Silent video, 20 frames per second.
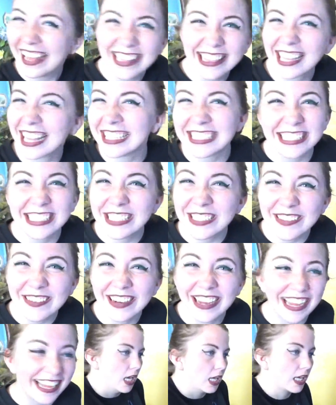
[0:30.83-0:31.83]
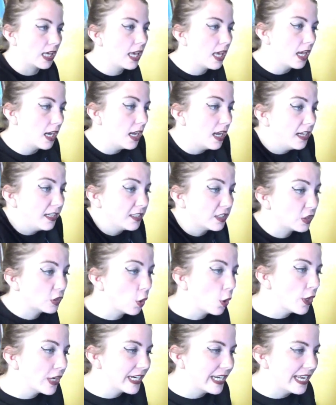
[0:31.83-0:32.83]
Let's do it! Getting
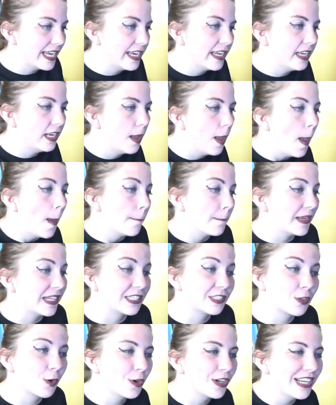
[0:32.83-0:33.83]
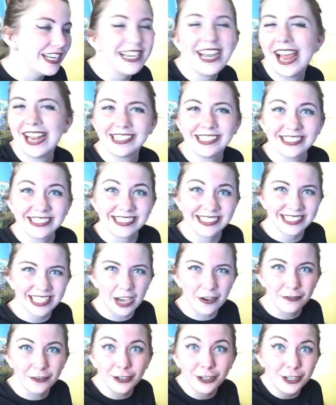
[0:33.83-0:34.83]
sorted. Be sorted and
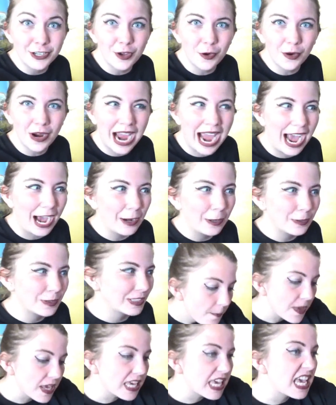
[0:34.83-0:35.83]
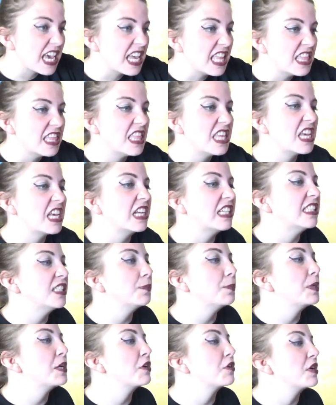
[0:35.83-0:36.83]
discover your house. Begin the
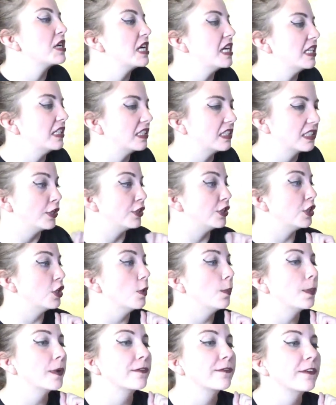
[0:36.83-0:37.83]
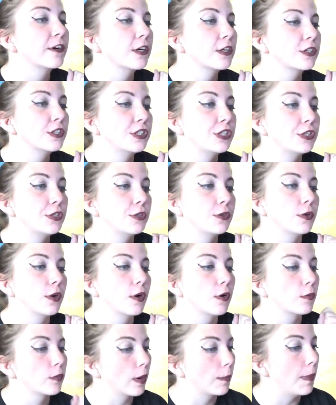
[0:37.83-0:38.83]
experience. Do you prefer to
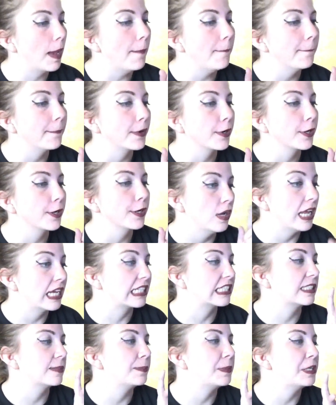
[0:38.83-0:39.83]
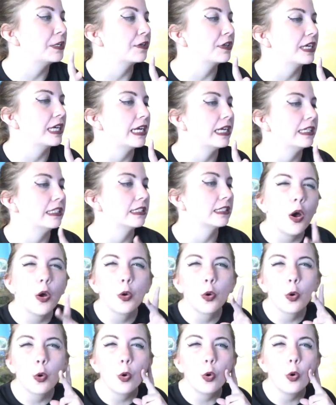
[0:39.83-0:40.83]
remember experience?
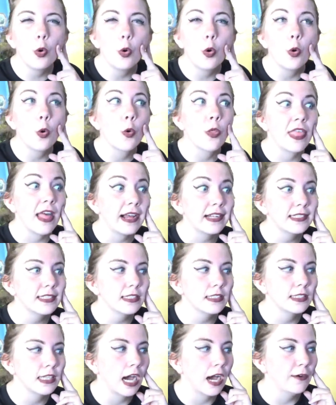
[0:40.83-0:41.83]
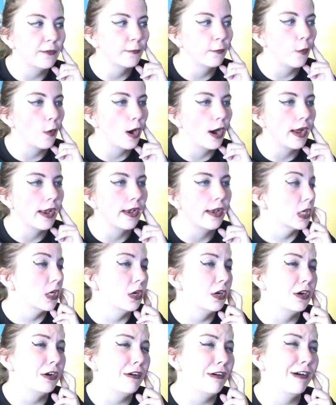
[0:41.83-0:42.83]
Ooh, that's a tough one.
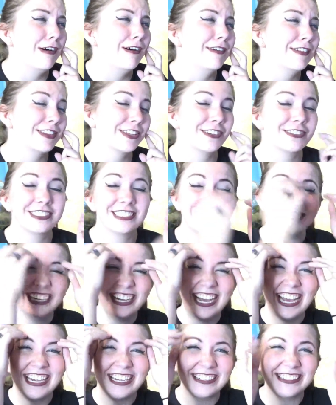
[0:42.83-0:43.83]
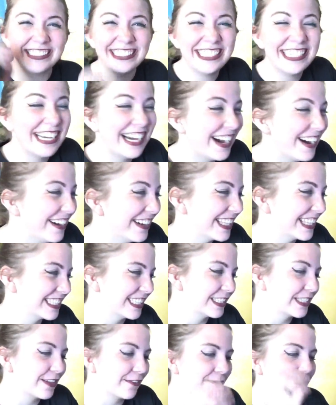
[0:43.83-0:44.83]
Oh, I don't know. This
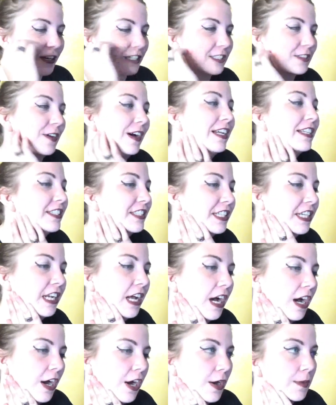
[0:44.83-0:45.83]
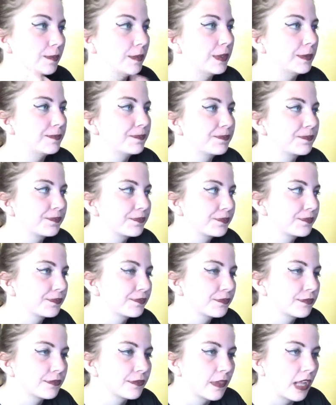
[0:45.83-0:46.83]
is the first question. Um,
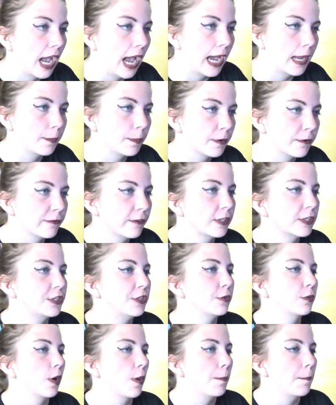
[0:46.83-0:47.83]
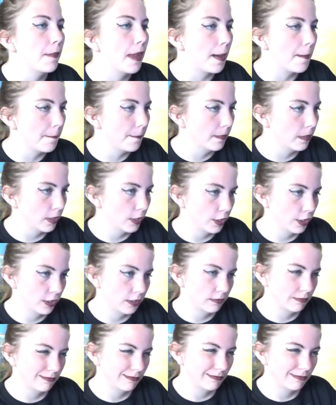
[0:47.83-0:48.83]
I prefer to remember.
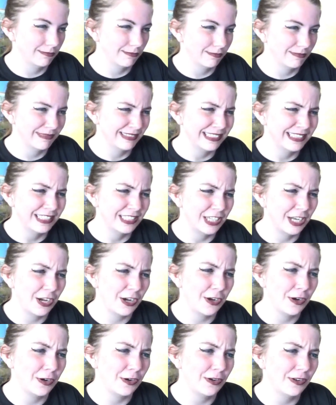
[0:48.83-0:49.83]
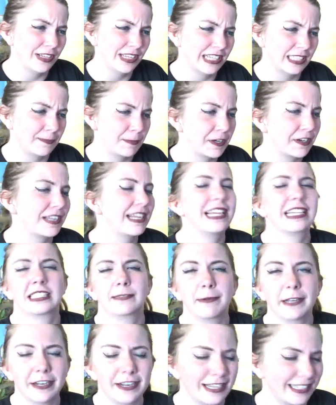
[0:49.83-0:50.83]
No, experience.
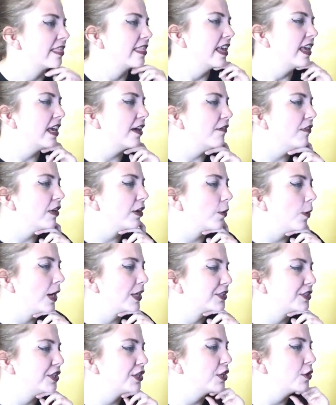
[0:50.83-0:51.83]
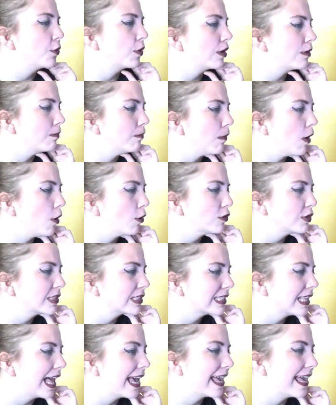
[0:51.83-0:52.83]
Experience. Think of the question you would most
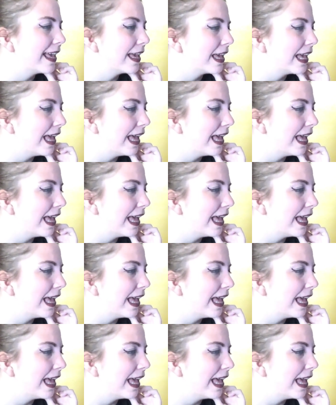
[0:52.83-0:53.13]
like